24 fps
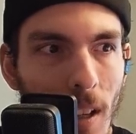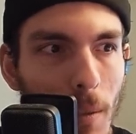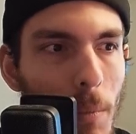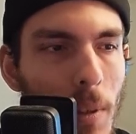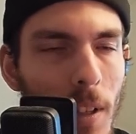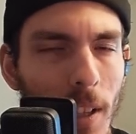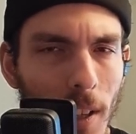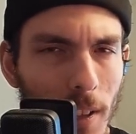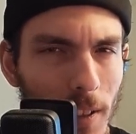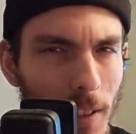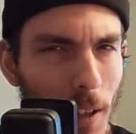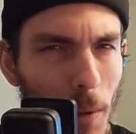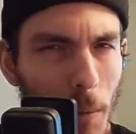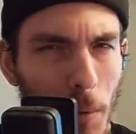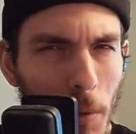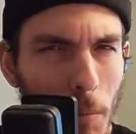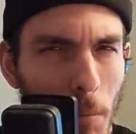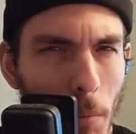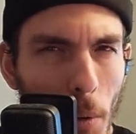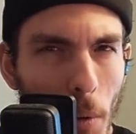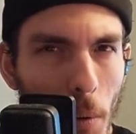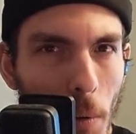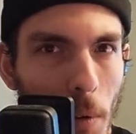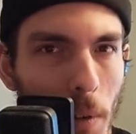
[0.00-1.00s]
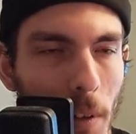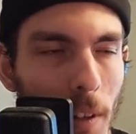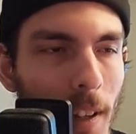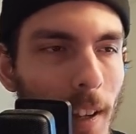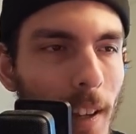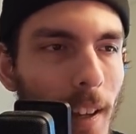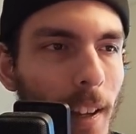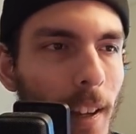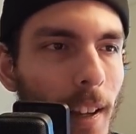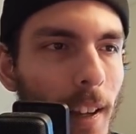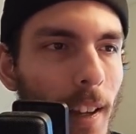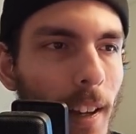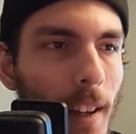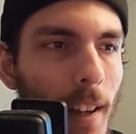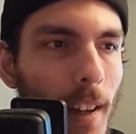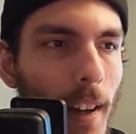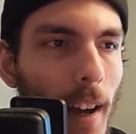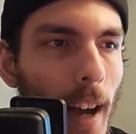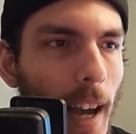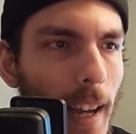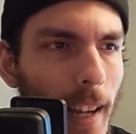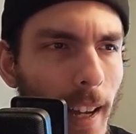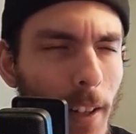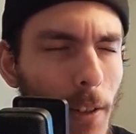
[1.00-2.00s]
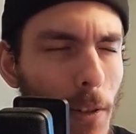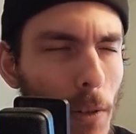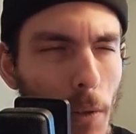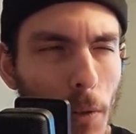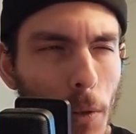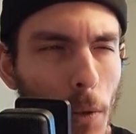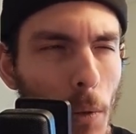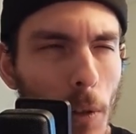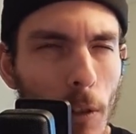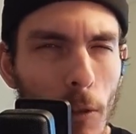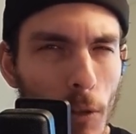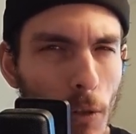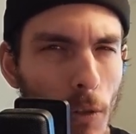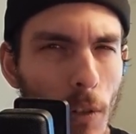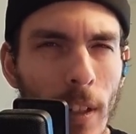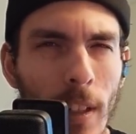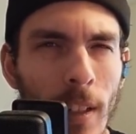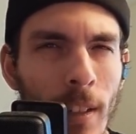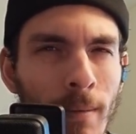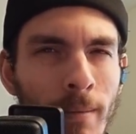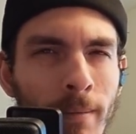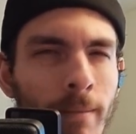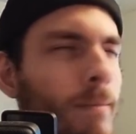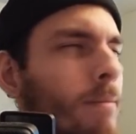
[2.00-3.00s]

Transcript: and because I was born, I got turned to a tree.